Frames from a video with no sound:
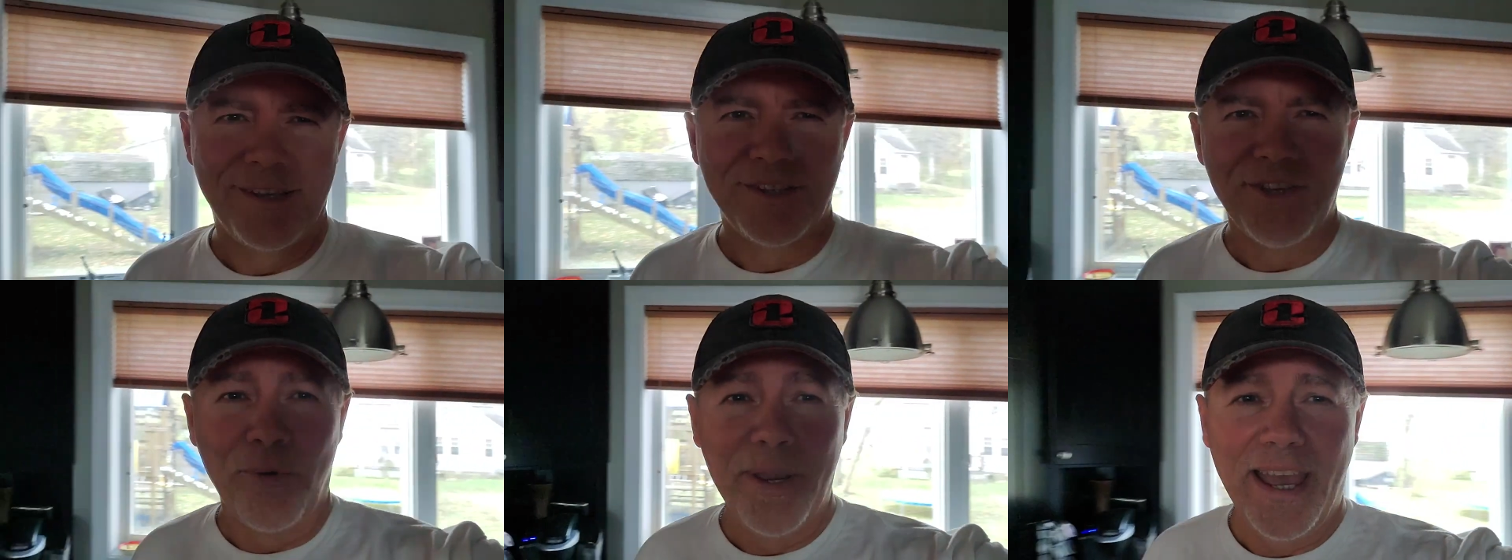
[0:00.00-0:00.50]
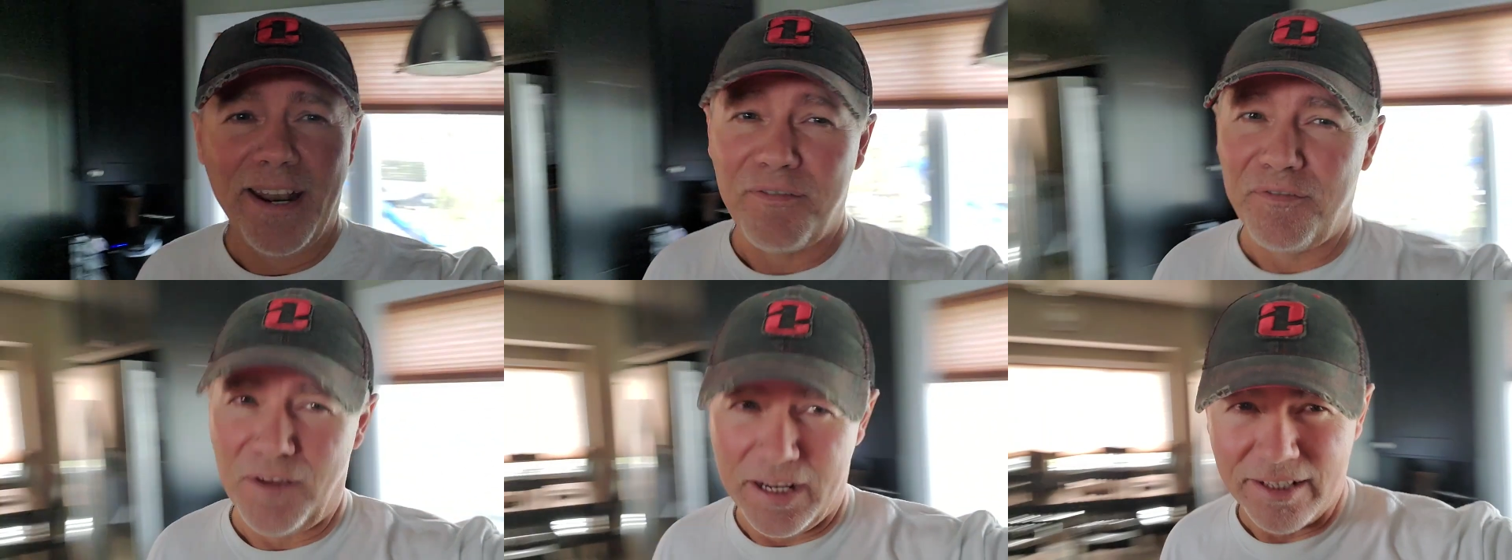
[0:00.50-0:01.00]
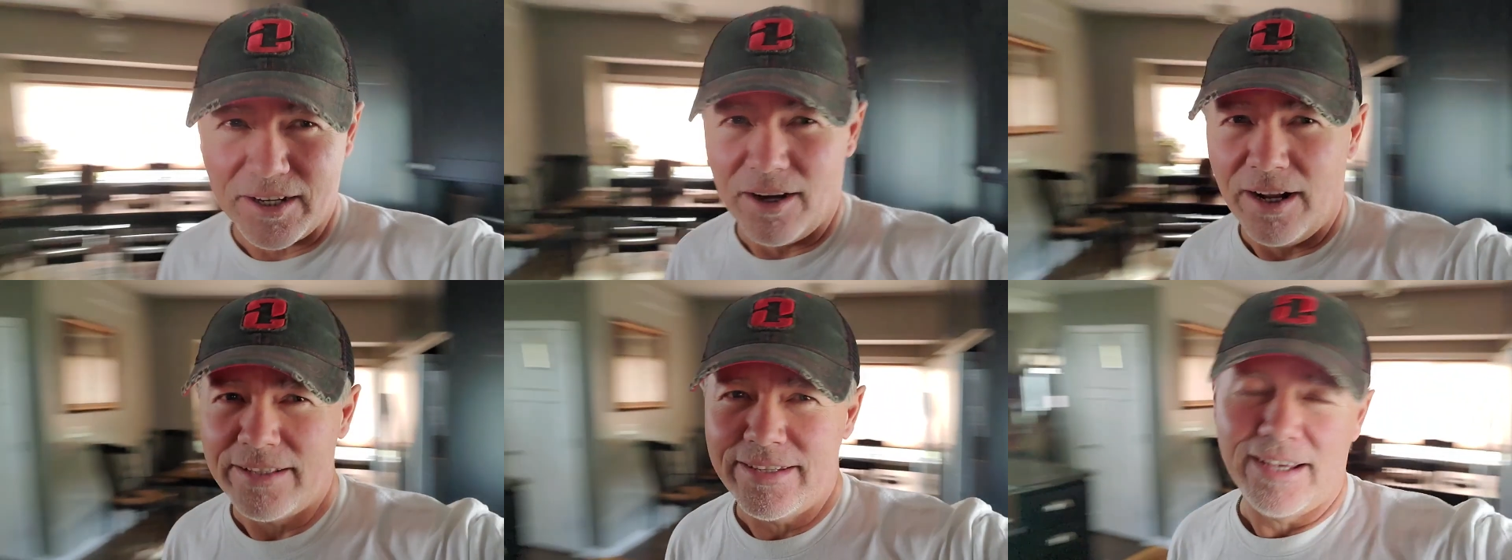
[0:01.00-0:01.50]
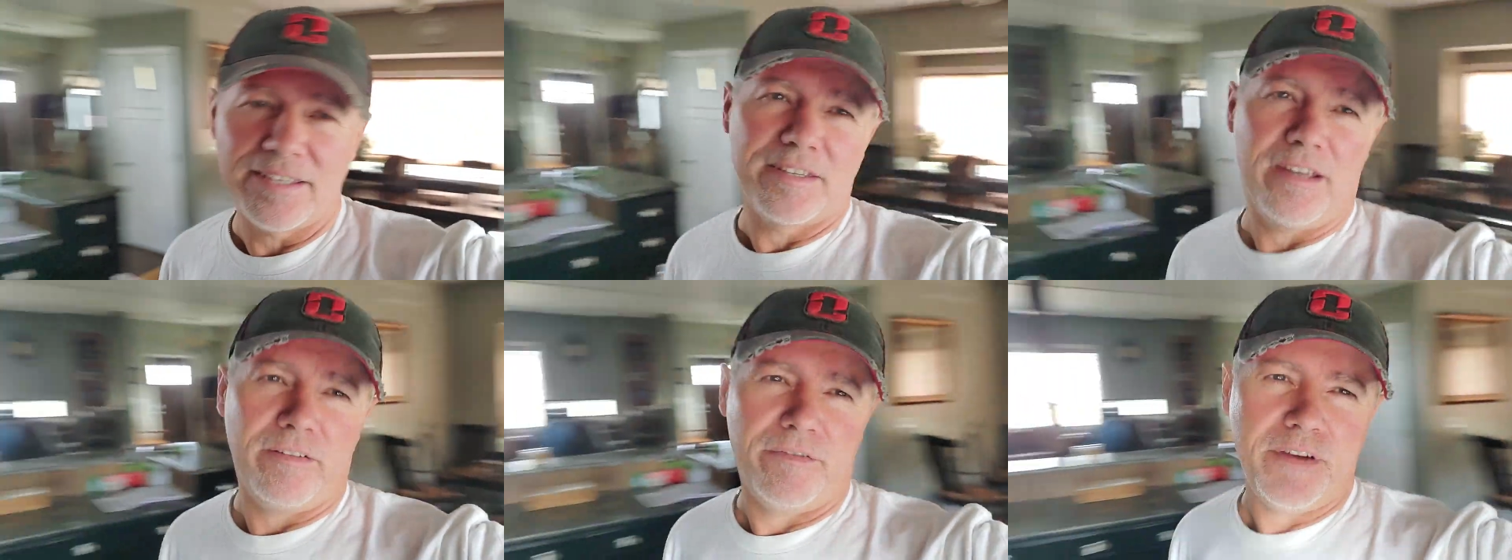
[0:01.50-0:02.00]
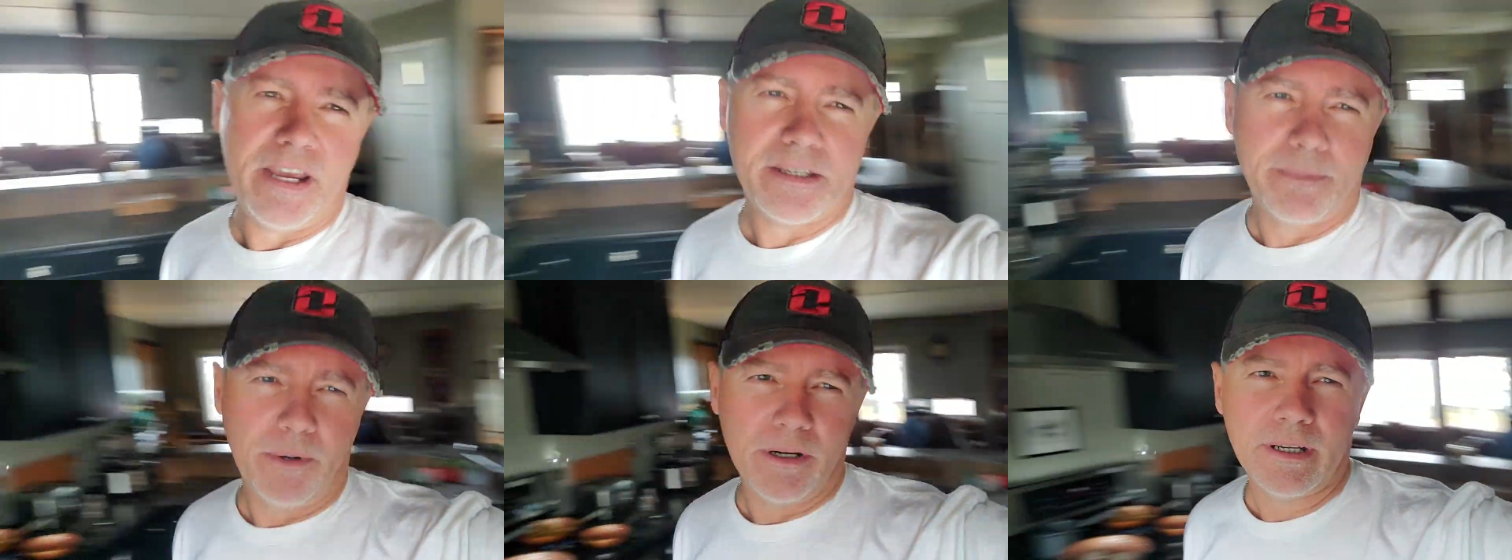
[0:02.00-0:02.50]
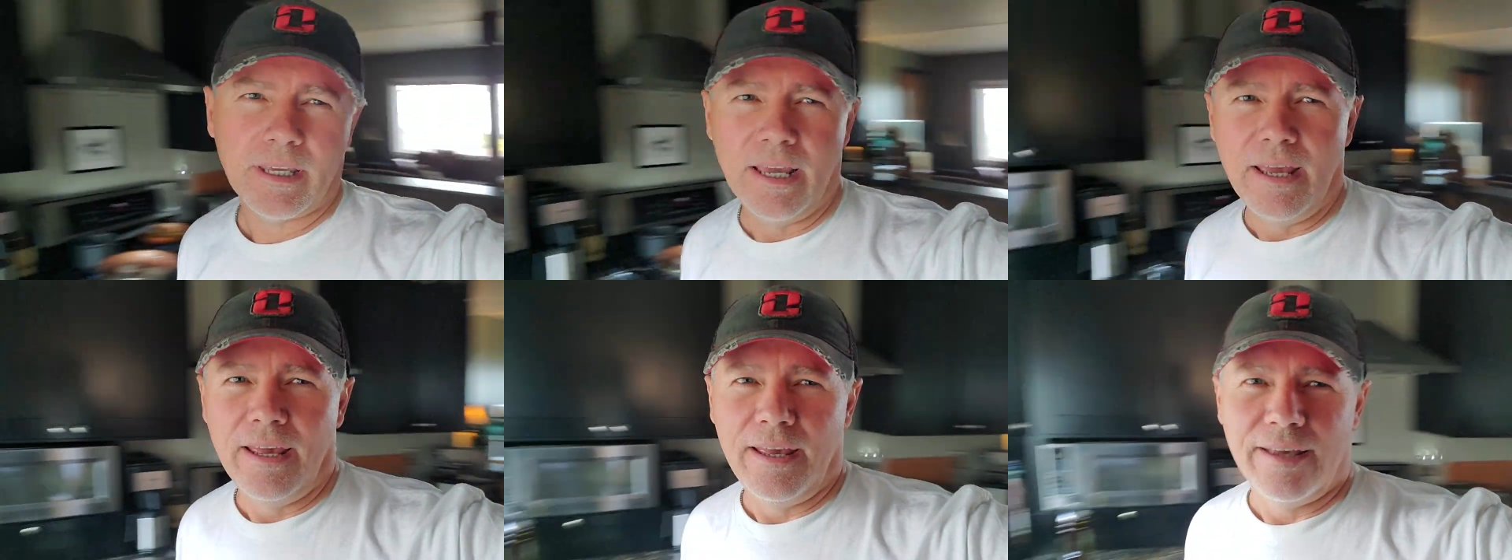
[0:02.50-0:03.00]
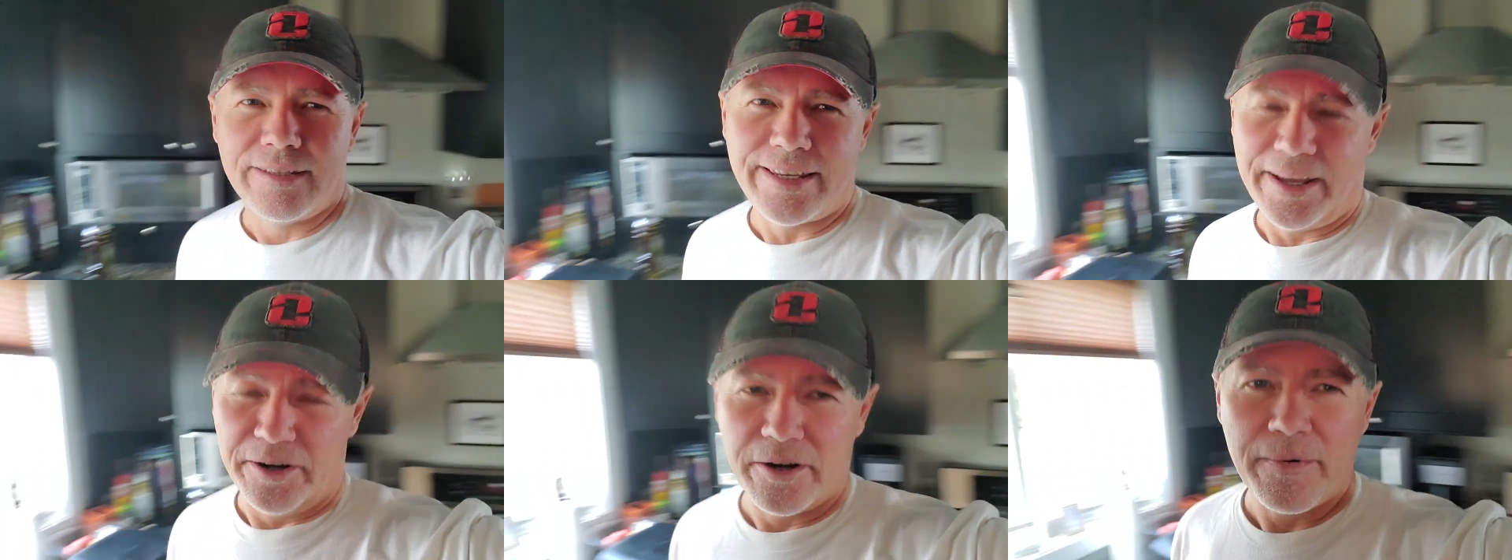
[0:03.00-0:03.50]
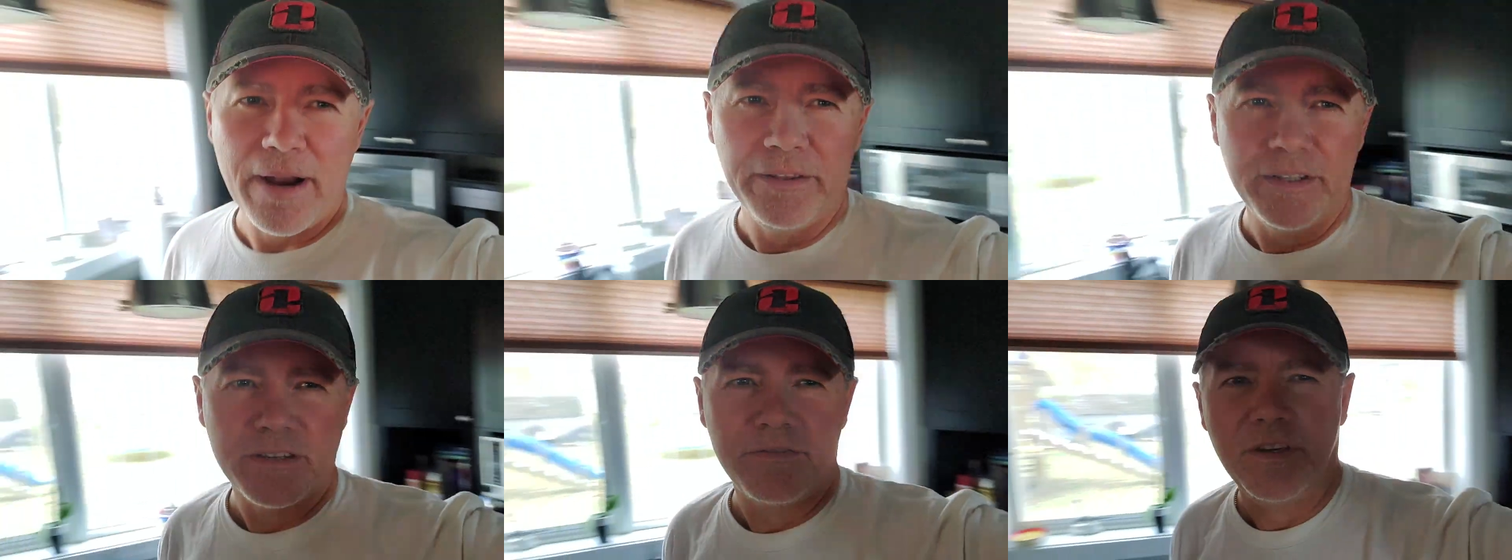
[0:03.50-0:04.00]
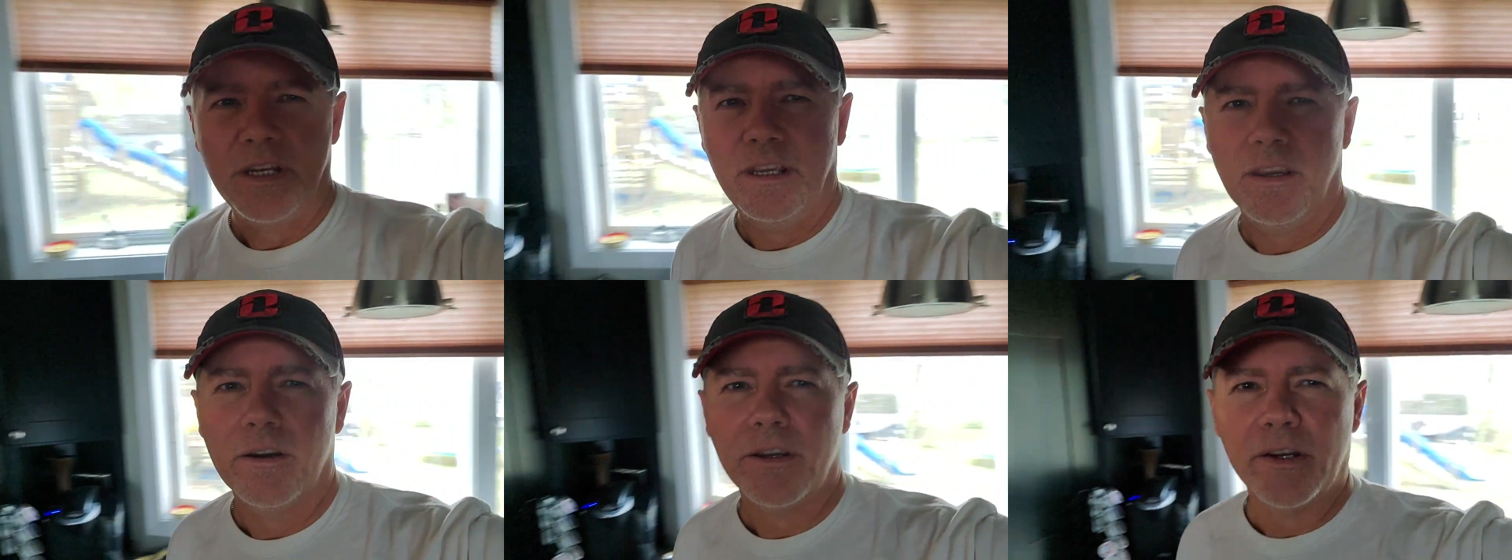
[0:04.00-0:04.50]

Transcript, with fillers: So we had a fun contest on Facebook centered around this video.